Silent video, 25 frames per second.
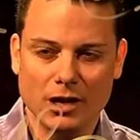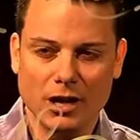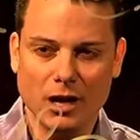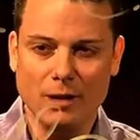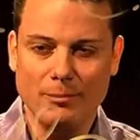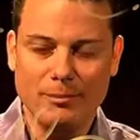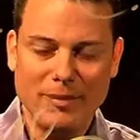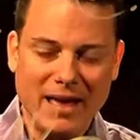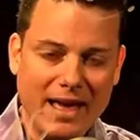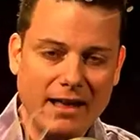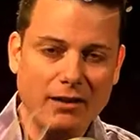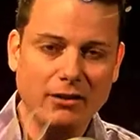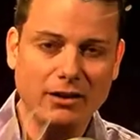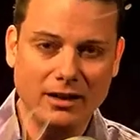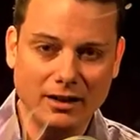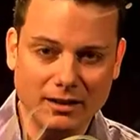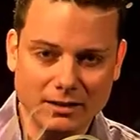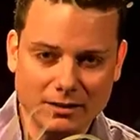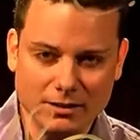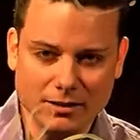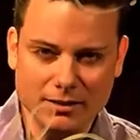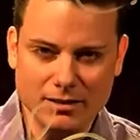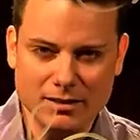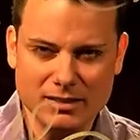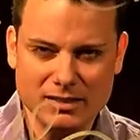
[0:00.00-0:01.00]
about
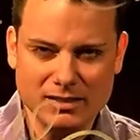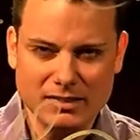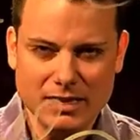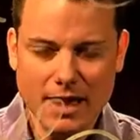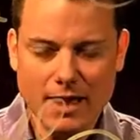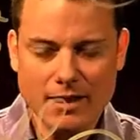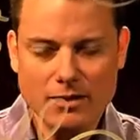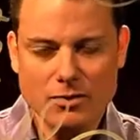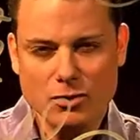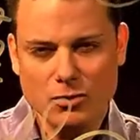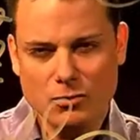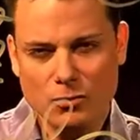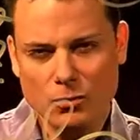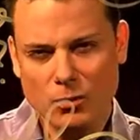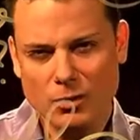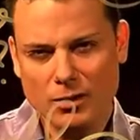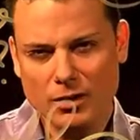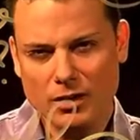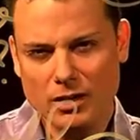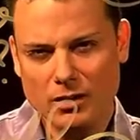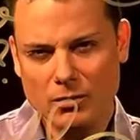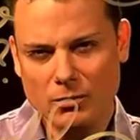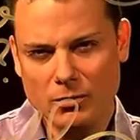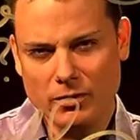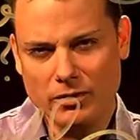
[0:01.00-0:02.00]
it. Instead, you're
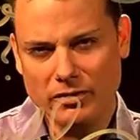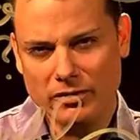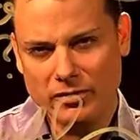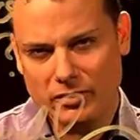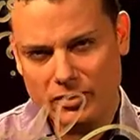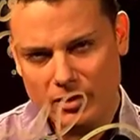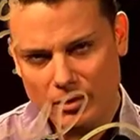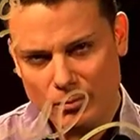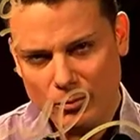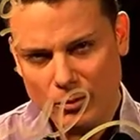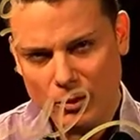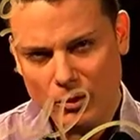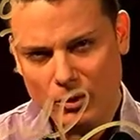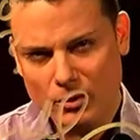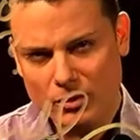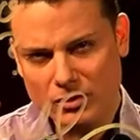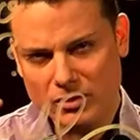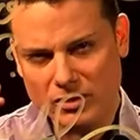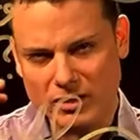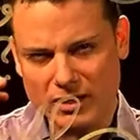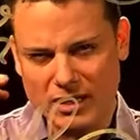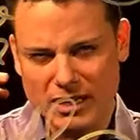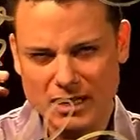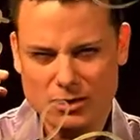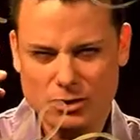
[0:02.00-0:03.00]
working with
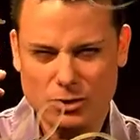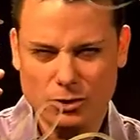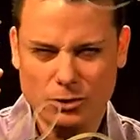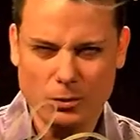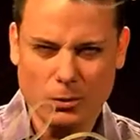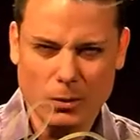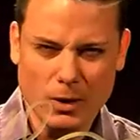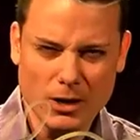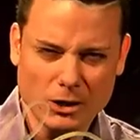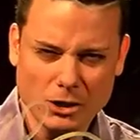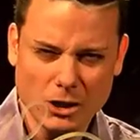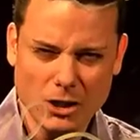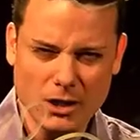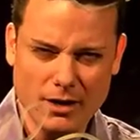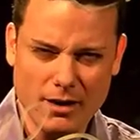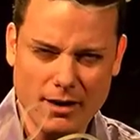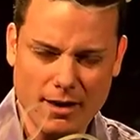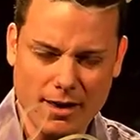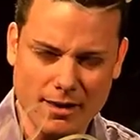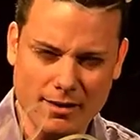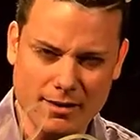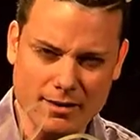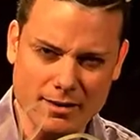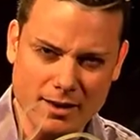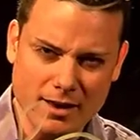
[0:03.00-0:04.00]
symbols and
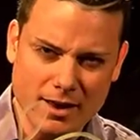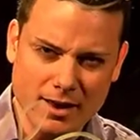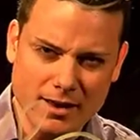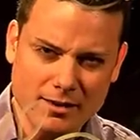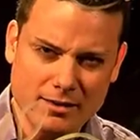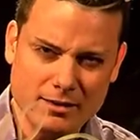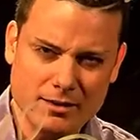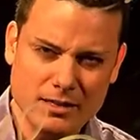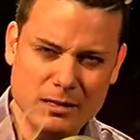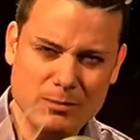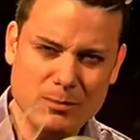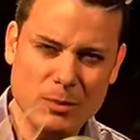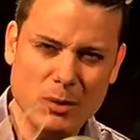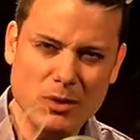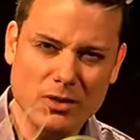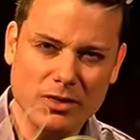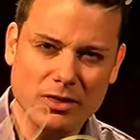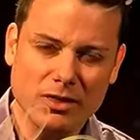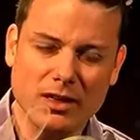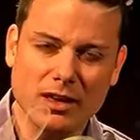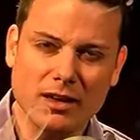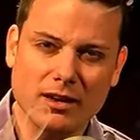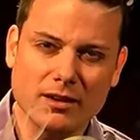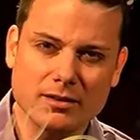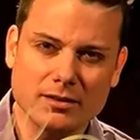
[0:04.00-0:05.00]
intuition and deeper
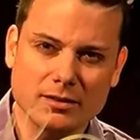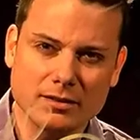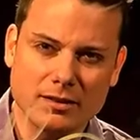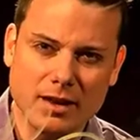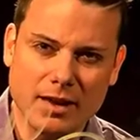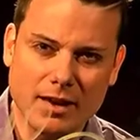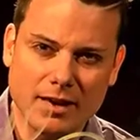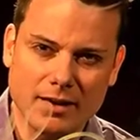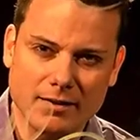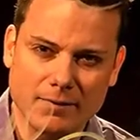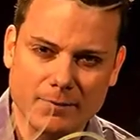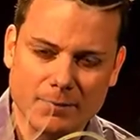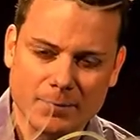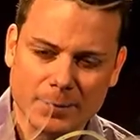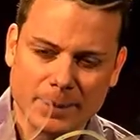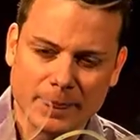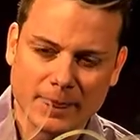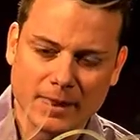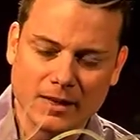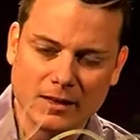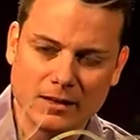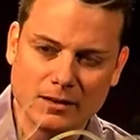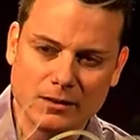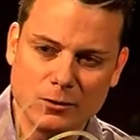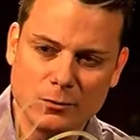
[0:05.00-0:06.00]
things that
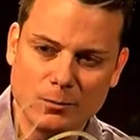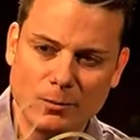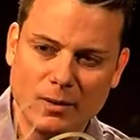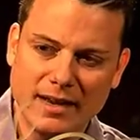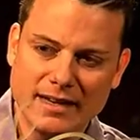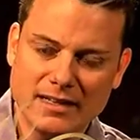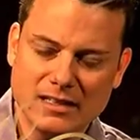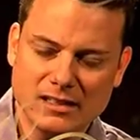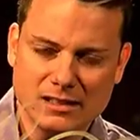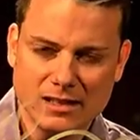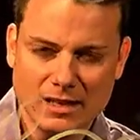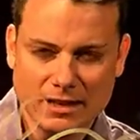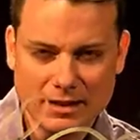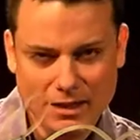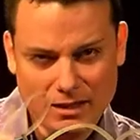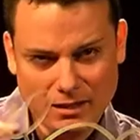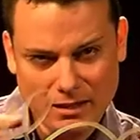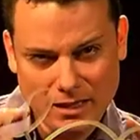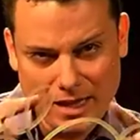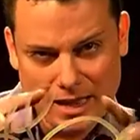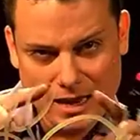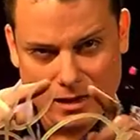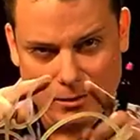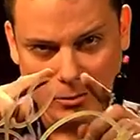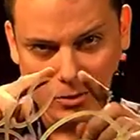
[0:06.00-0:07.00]
you might say that
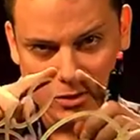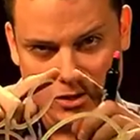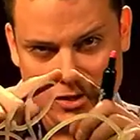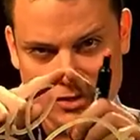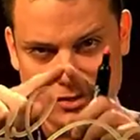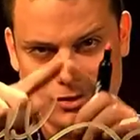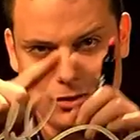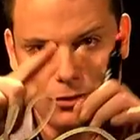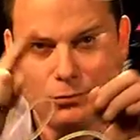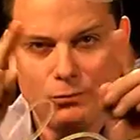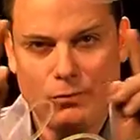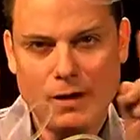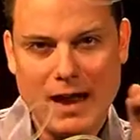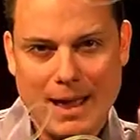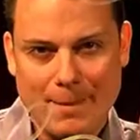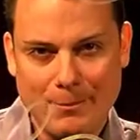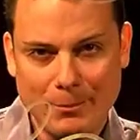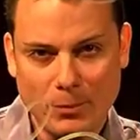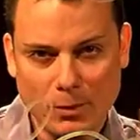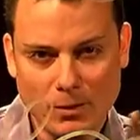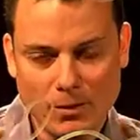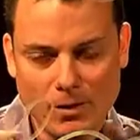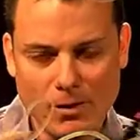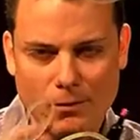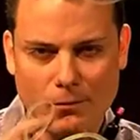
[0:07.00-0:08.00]
language is the
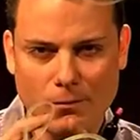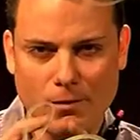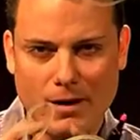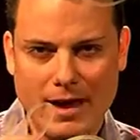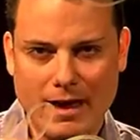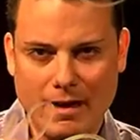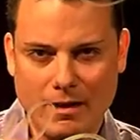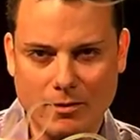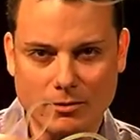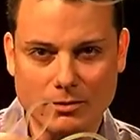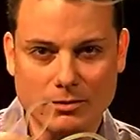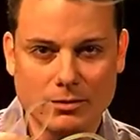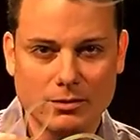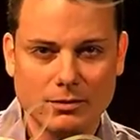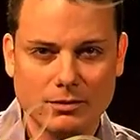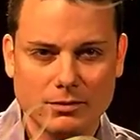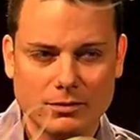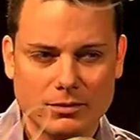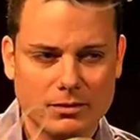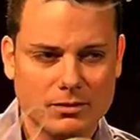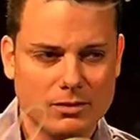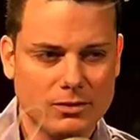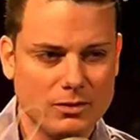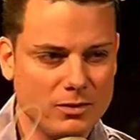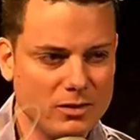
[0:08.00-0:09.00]
wrapper around.
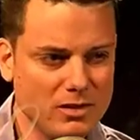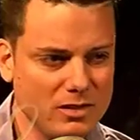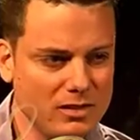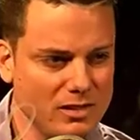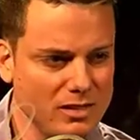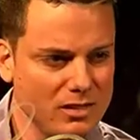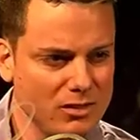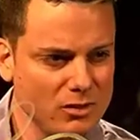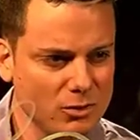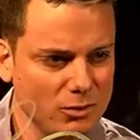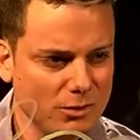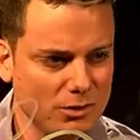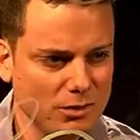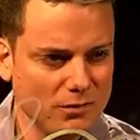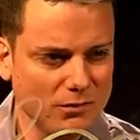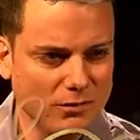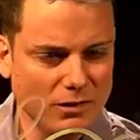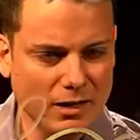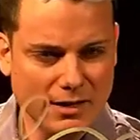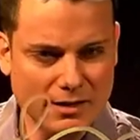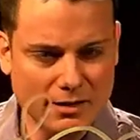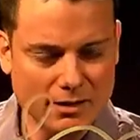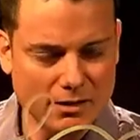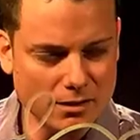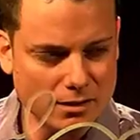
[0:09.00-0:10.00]
So this is sort
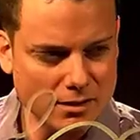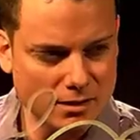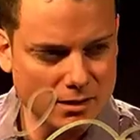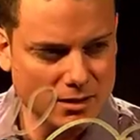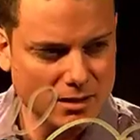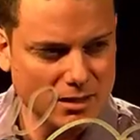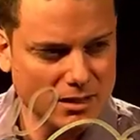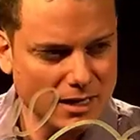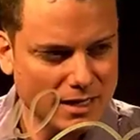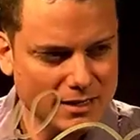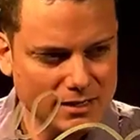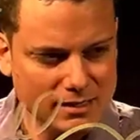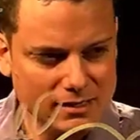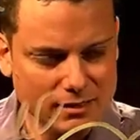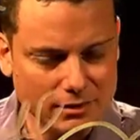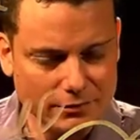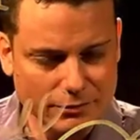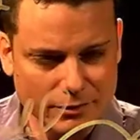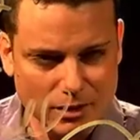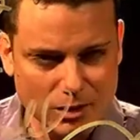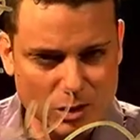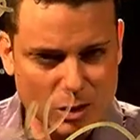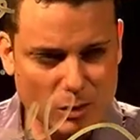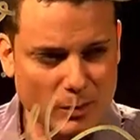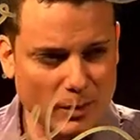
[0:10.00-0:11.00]
of like the guts
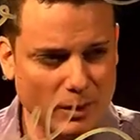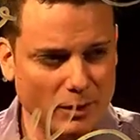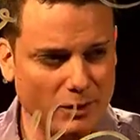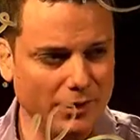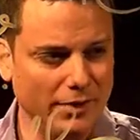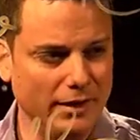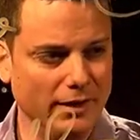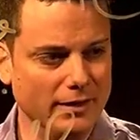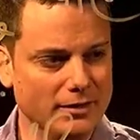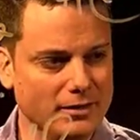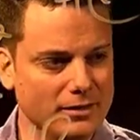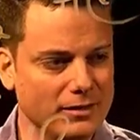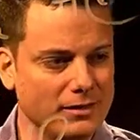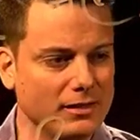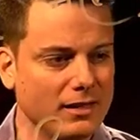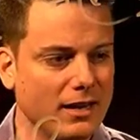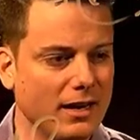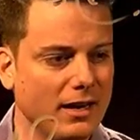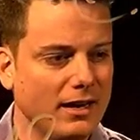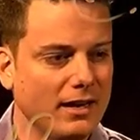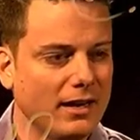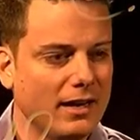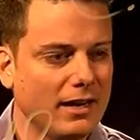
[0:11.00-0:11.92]
of experience.